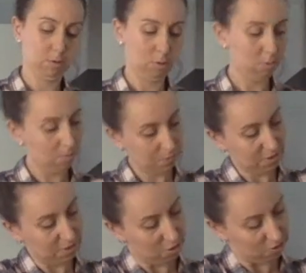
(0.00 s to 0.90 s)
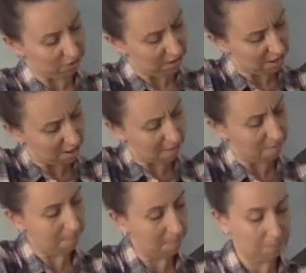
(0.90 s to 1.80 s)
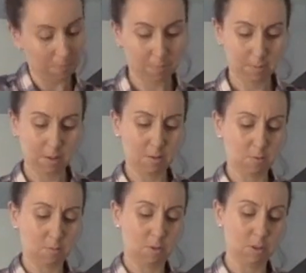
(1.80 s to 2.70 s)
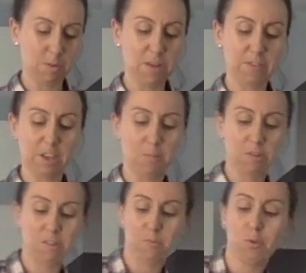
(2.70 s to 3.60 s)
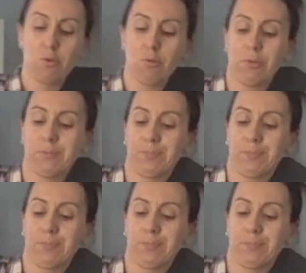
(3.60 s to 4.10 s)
Oh, there's lots here. I might have to get my spoon.